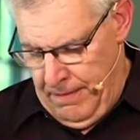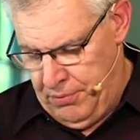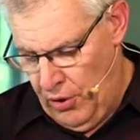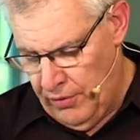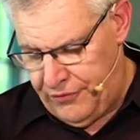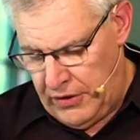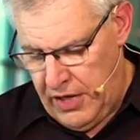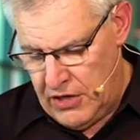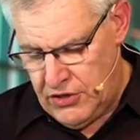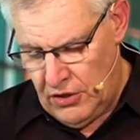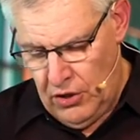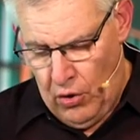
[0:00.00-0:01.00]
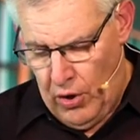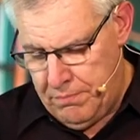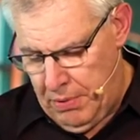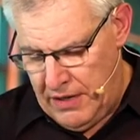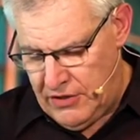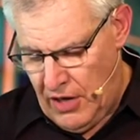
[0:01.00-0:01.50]
Purification Glory,
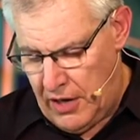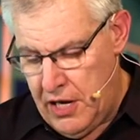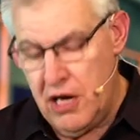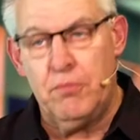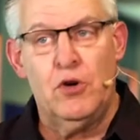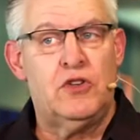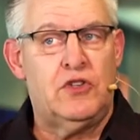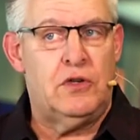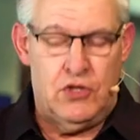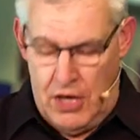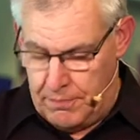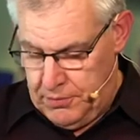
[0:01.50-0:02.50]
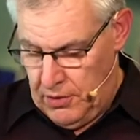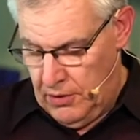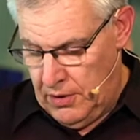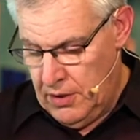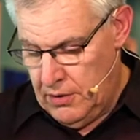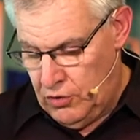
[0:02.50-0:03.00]
based out of Hebrews
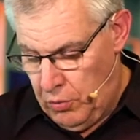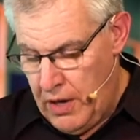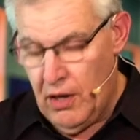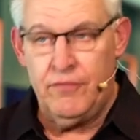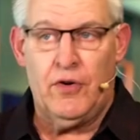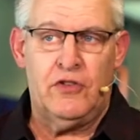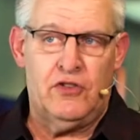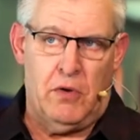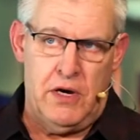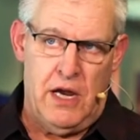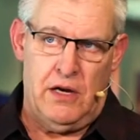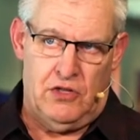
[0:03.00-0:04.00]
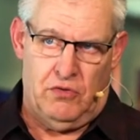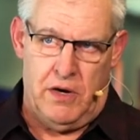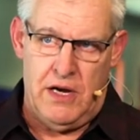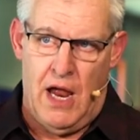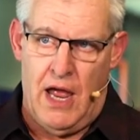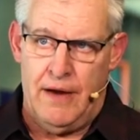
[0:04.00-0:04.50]
chapter 12, verse 28 and
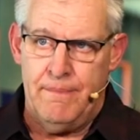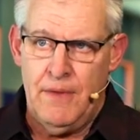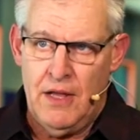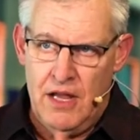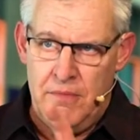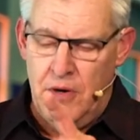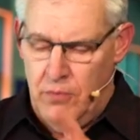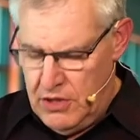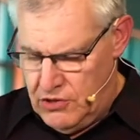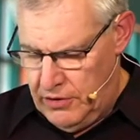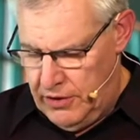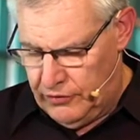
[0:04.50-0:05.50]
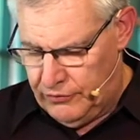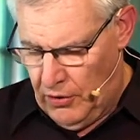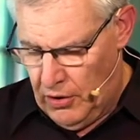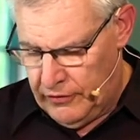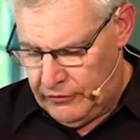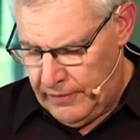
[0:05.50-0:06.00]
29. Let me read you this
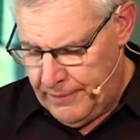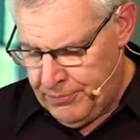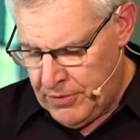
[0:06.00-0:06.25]
verse.